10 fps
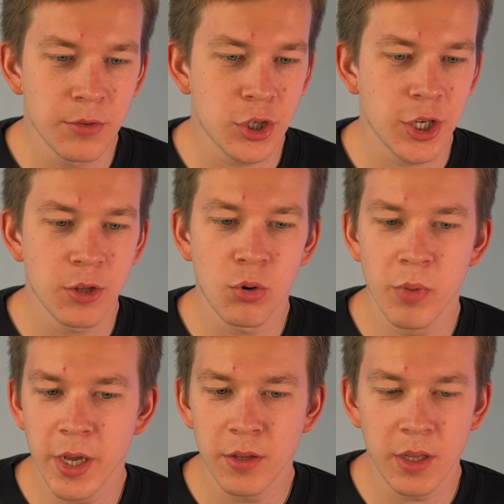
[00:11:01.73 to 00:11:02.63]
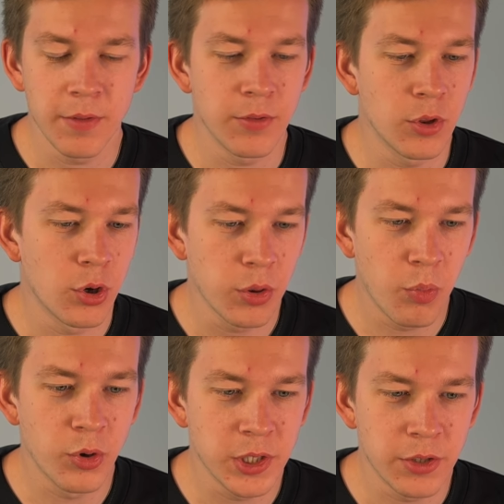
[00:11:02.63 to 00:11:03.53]
shadow ban if not
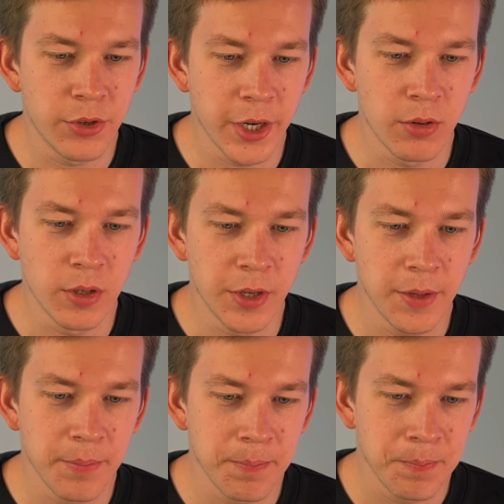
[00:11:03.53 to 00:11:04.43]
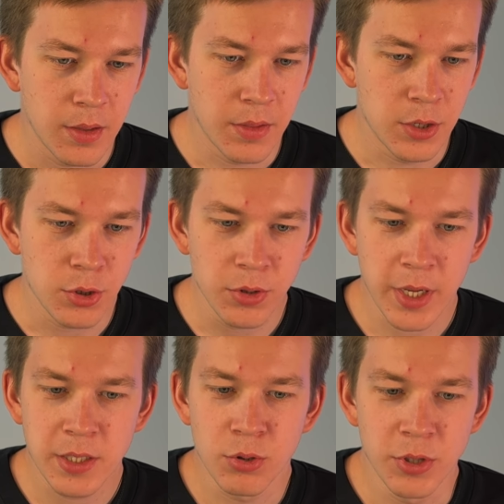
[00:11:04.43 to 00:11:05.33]
posting regularly? The short
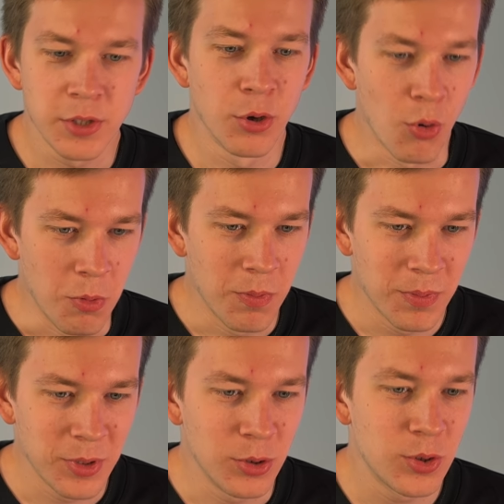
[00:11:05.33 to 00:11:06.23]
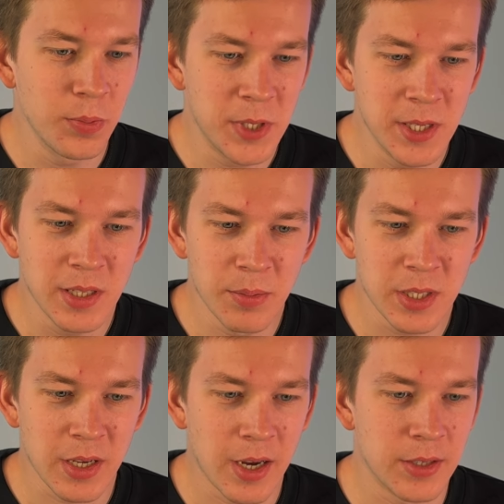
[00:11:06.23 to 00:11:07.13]
answer is no. YouTube
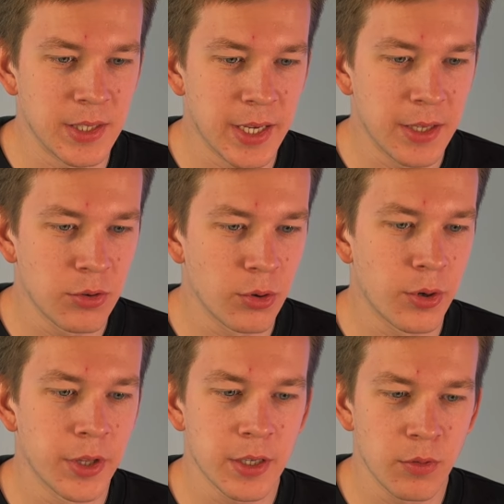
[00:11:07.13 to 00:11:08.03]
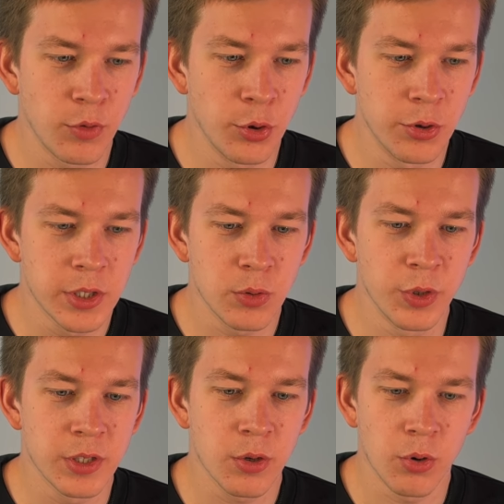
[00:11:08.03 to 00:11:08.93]
systems are designed to connect viewers
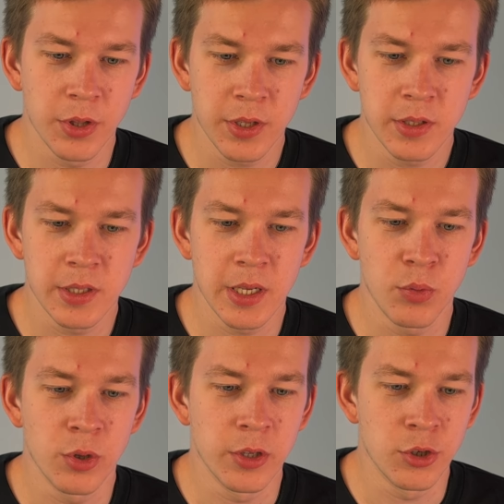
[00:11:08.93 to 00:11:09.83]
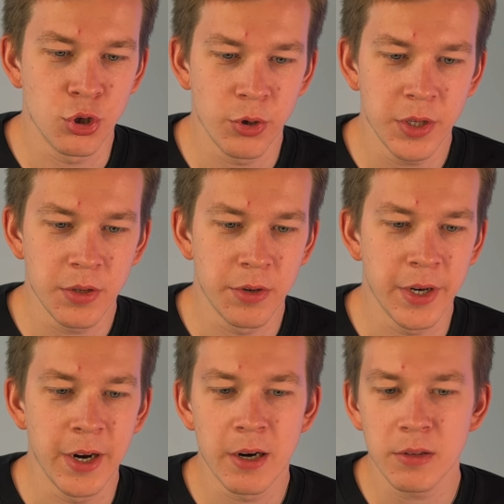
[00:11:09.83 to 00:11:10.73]
with content they will enjoy
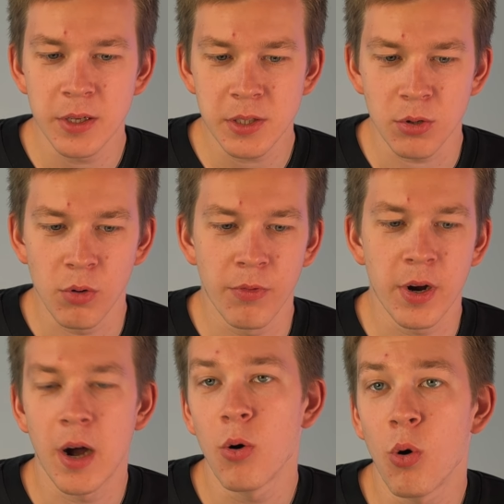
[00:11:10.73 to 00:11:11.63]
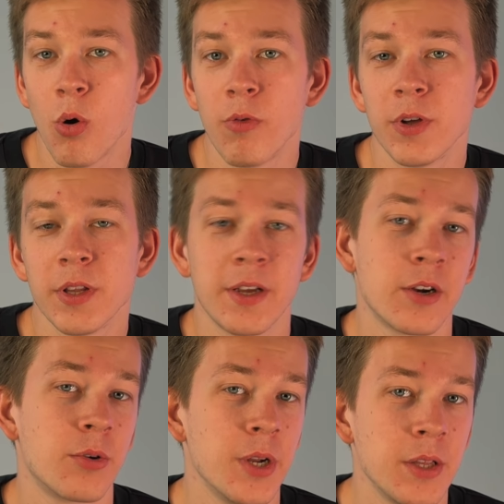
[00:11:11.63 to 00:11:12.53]
regardless of how often a
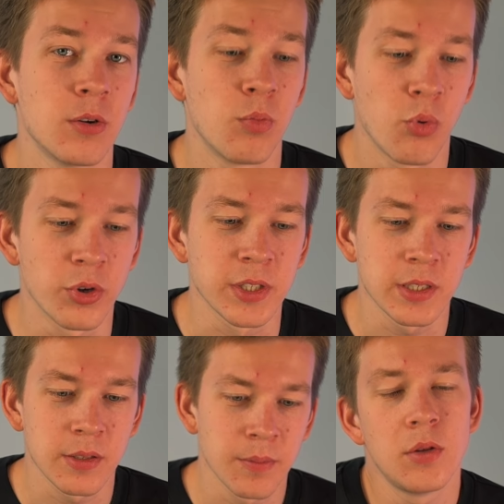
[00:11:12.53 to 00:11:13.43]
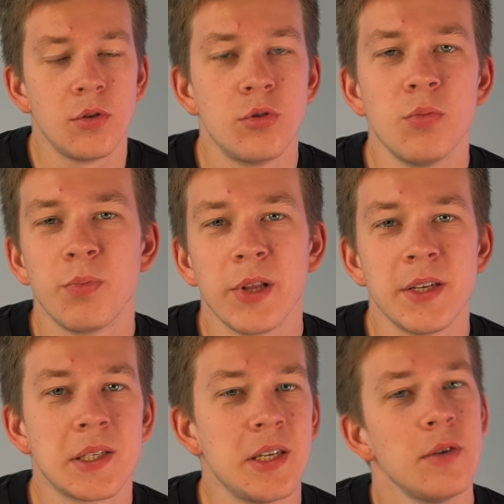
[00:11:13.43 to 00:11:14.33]
creator posts. YouTube
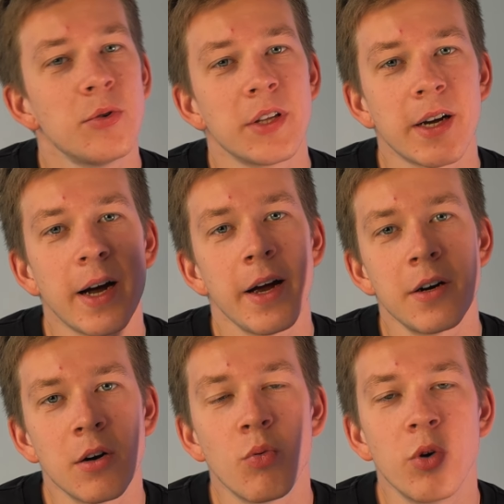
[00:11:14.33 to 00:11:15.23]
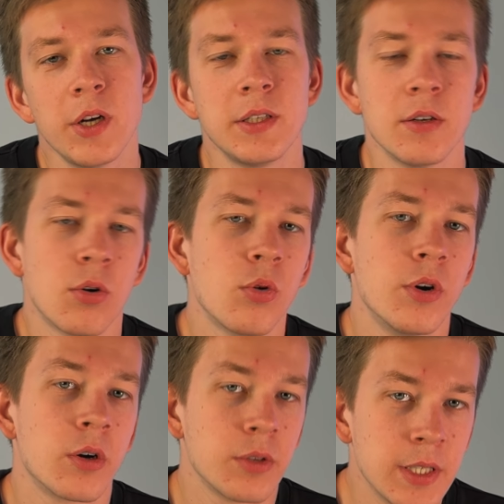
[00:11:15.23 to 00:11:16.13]
plays even higher quality
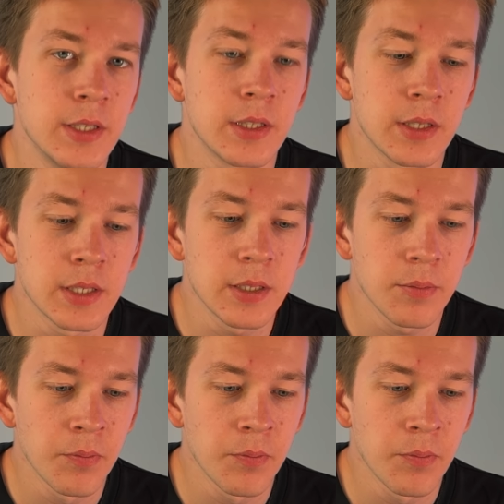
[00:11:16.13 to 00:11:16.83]
over consistency.